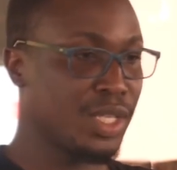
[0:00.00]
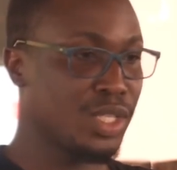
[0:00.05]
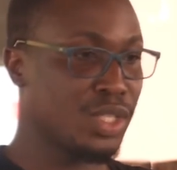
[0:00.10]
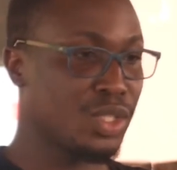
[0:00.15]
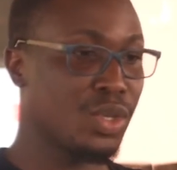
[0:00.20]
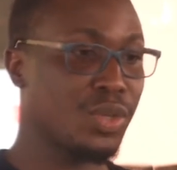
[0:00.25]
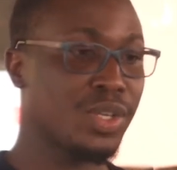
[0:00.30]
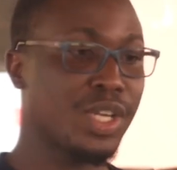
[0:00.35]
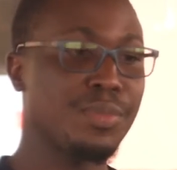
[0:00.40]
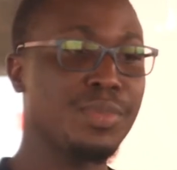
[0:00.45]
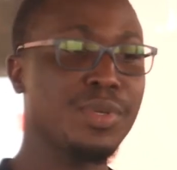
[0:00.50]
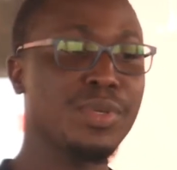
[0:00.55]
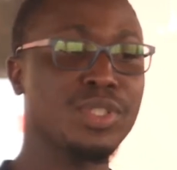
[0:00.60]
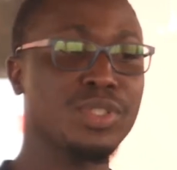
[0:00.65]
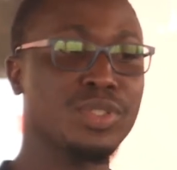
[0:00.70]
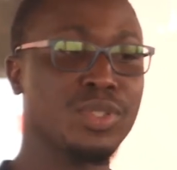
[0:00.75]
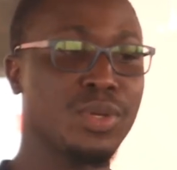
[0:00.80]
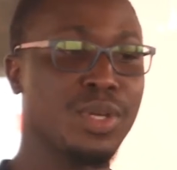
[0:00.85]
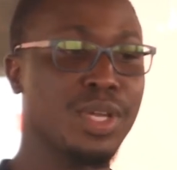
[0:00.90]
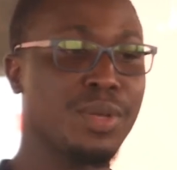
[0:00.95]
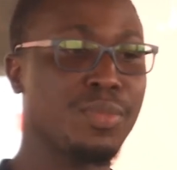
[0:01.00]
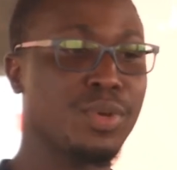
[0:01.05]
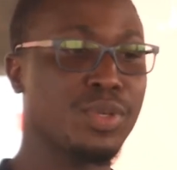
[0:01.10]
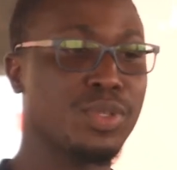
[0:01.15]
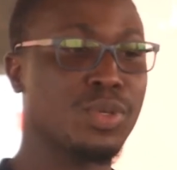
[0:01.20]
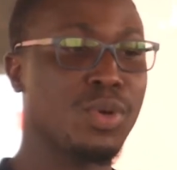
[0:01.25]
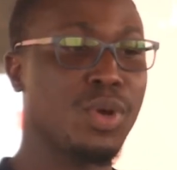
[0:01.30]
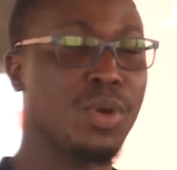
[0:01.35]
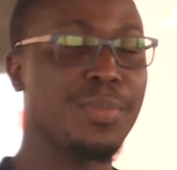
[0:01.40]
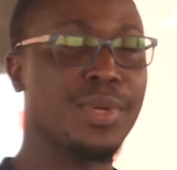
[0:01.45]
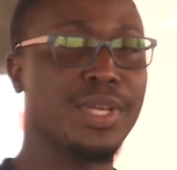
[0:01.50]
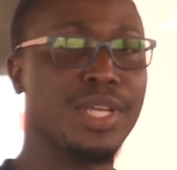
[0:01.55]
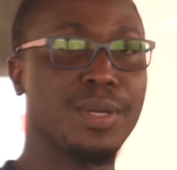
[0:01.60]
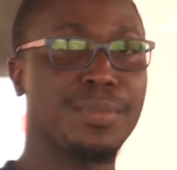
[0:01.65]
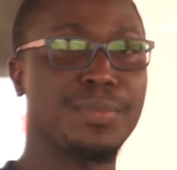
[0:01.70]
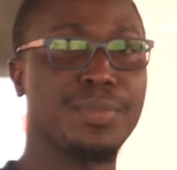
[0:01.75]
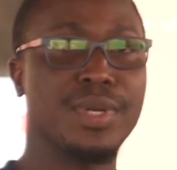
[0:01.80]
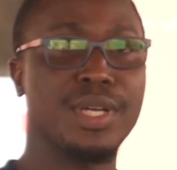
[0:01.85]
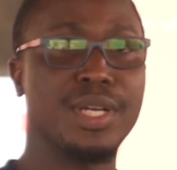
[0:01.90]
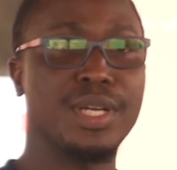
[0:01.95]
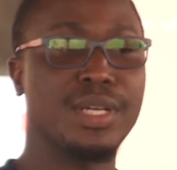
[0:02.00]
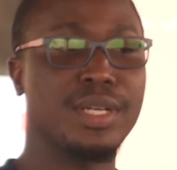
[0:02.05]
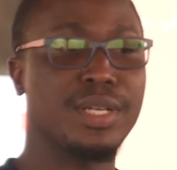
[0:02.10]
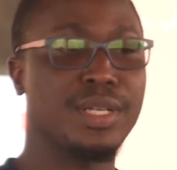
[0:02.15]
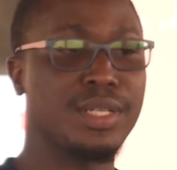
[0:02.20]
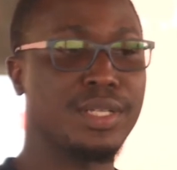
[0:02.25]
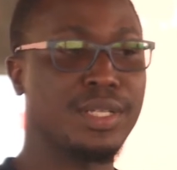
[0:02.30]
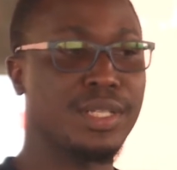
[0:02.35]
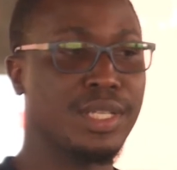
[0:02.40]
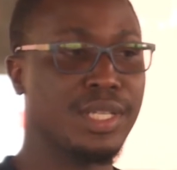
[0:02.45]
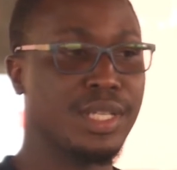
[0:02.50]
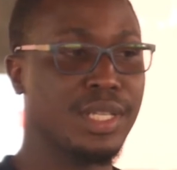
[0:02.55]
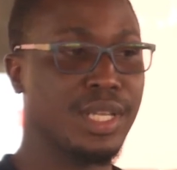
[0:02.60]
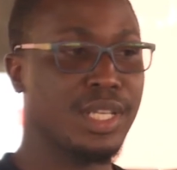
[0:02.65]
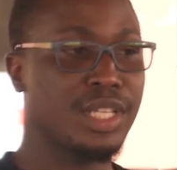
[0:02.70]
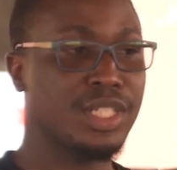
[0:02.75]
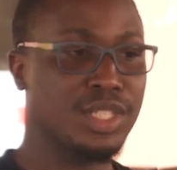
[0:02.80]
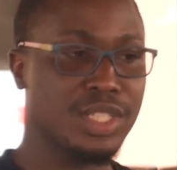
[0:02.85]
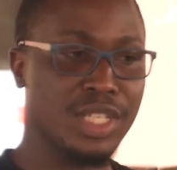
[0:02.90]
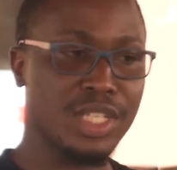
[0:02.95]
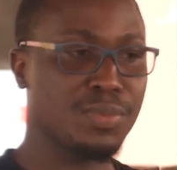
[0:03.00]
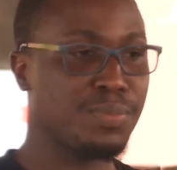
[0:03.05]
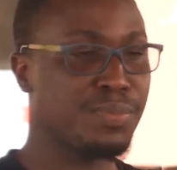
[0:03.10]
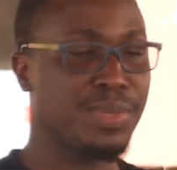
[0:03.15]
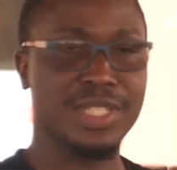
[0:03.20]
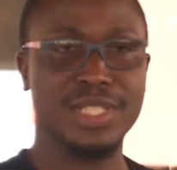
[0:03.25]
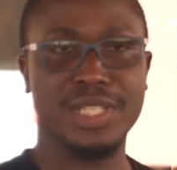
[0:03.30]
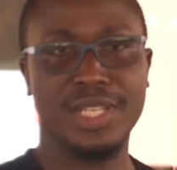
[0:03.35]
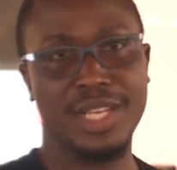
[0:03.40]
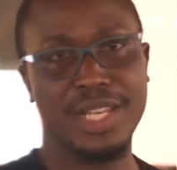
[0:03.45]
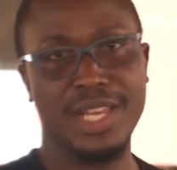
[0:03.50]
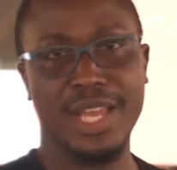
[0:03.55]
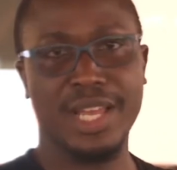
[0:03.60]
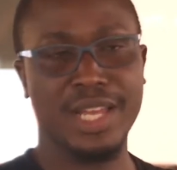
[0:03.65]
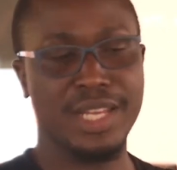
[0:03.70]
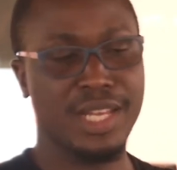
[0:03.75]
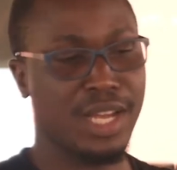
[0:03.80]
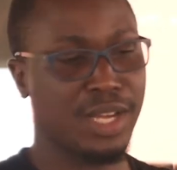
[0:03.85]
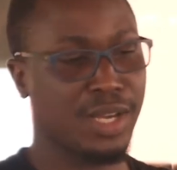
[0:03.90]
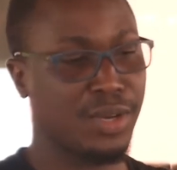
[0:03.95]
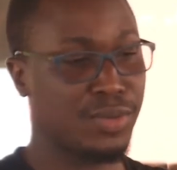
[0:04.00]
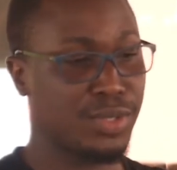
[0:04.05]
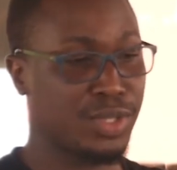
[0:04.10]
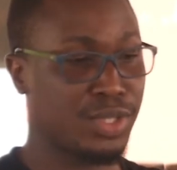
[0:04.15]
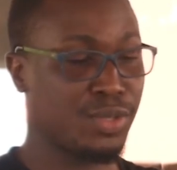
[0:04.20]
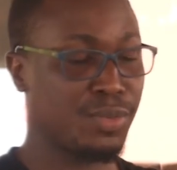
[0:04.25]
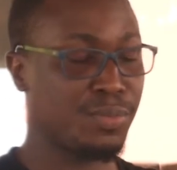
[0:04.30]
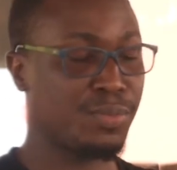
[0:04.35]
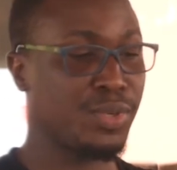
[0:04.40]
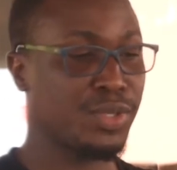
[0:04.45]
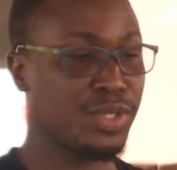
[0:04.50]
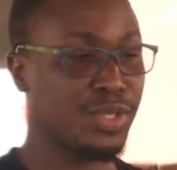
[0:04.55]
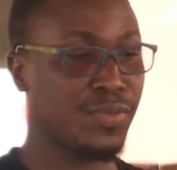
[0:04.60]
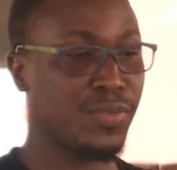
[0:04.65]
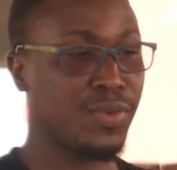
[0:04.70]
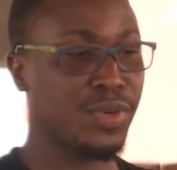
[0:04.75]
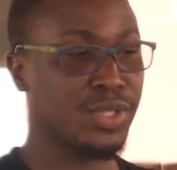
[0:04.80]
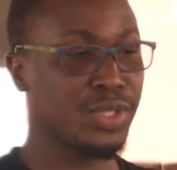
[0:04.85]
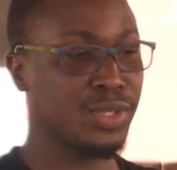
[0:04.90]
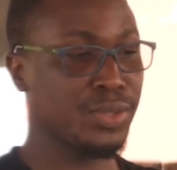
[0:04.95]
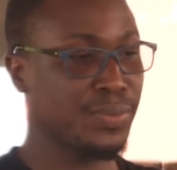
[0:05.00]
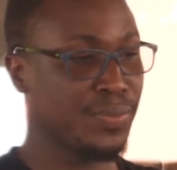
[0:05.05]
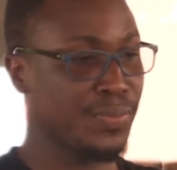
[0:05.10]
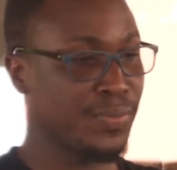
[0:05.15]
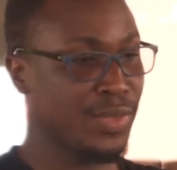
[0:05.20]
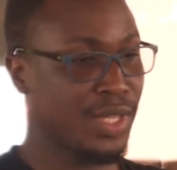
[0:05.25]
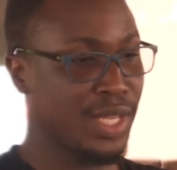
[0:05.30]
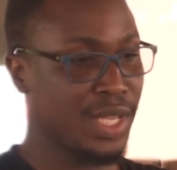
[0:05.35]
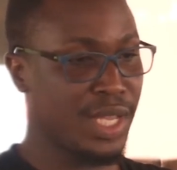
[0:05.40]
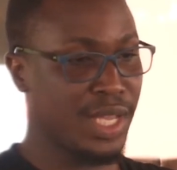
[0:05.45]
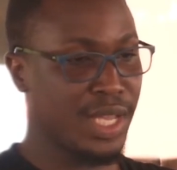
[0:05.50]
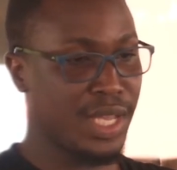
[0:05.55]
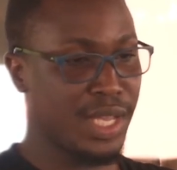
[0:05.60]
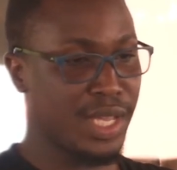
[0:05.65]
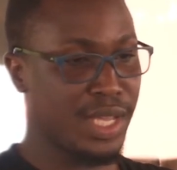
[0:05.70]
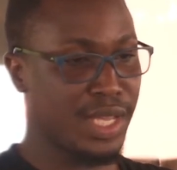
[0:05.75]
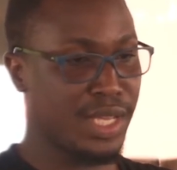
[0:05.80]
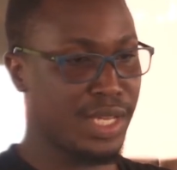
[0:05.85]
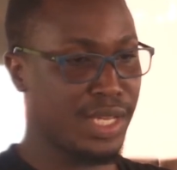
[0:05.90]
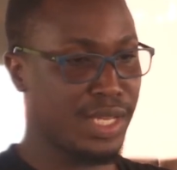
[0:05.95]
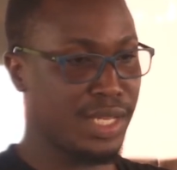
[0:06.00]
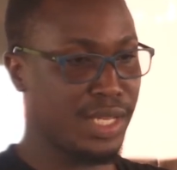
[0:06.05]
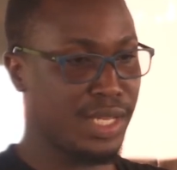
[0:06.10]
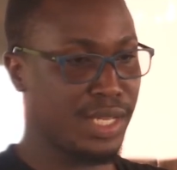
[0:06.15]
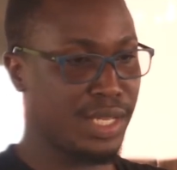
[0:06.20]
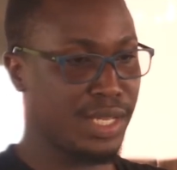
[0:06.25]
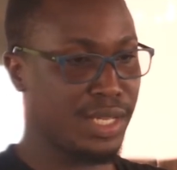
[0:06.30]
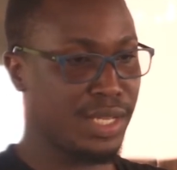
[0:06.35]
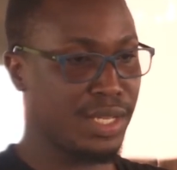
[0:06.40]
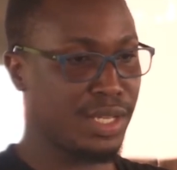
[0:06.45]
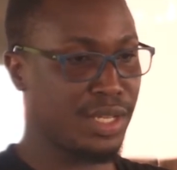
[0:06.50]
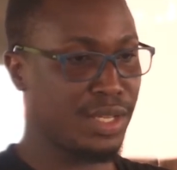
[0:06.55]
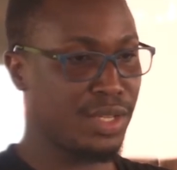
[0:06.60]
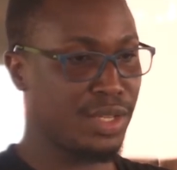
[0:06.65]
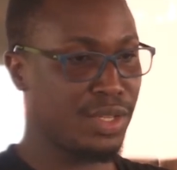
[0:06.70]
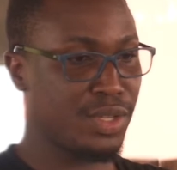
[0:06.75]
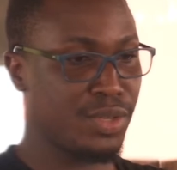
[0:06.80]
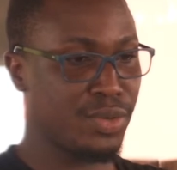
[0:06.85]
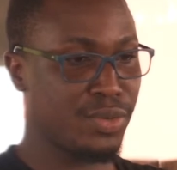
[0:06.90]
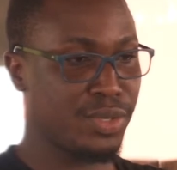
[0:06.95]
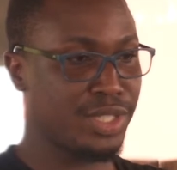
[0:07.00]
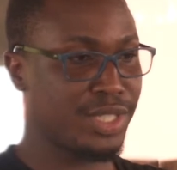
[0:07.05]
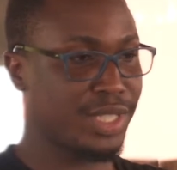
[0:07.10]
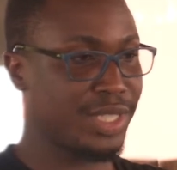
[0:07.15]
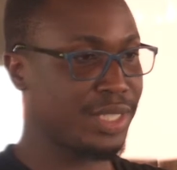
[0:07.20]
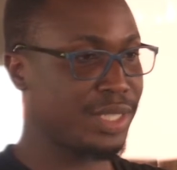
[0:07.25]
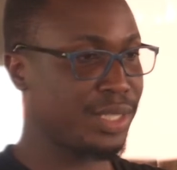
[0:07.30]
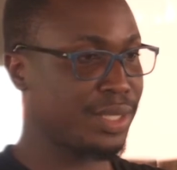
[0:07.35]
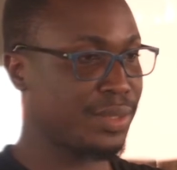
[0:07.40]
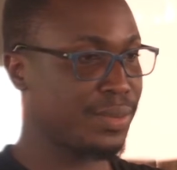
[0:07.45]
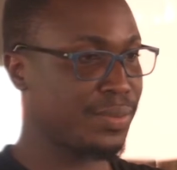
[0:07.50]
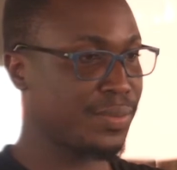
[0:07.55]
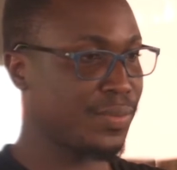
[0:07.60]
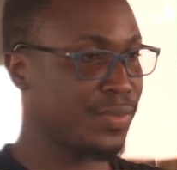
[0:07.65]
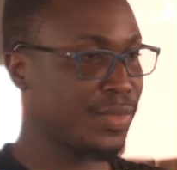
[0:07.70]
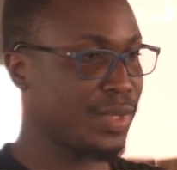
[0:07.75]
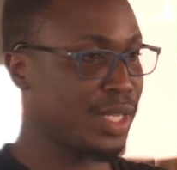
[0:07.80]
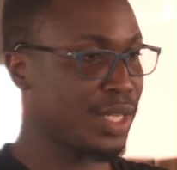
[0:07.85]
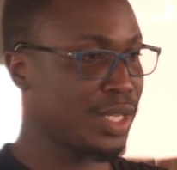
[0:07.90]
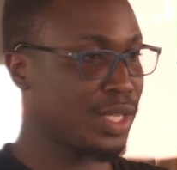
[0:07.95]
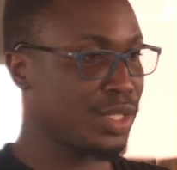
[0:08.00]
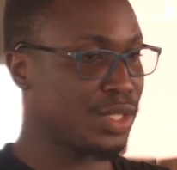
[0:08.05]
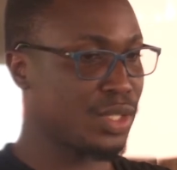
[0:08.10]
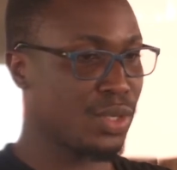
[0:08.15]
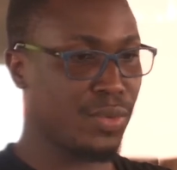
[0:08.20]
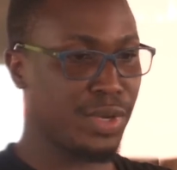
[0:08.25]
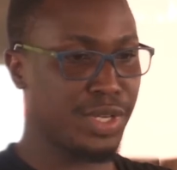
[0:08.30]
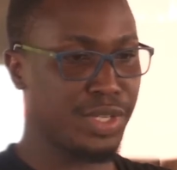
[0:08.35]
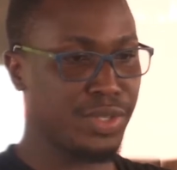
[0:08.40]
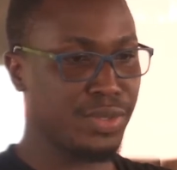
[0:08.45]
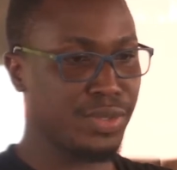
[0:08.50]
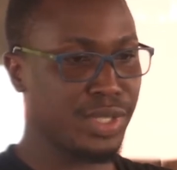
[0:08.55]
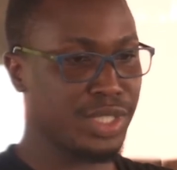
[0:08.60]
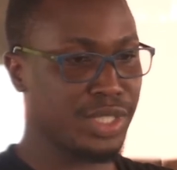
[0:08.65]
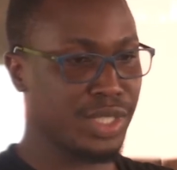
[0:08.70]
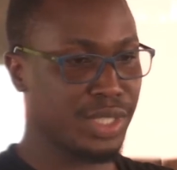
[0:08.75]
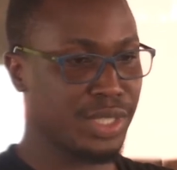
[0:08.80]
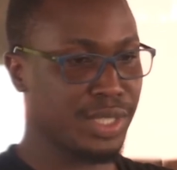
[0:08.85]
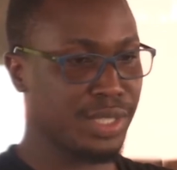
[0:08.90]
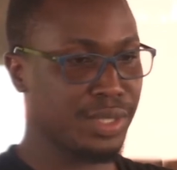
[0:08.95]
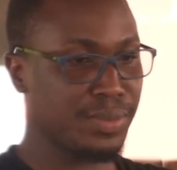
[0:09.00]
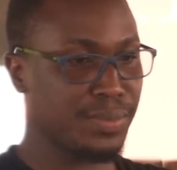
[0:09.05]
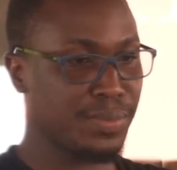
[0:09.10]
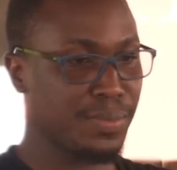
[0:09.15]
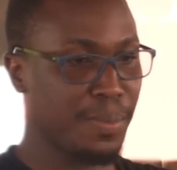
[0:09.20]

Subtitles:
So you can be also able to open up, it's just basically like an account. You put a photo and you register. So when you register,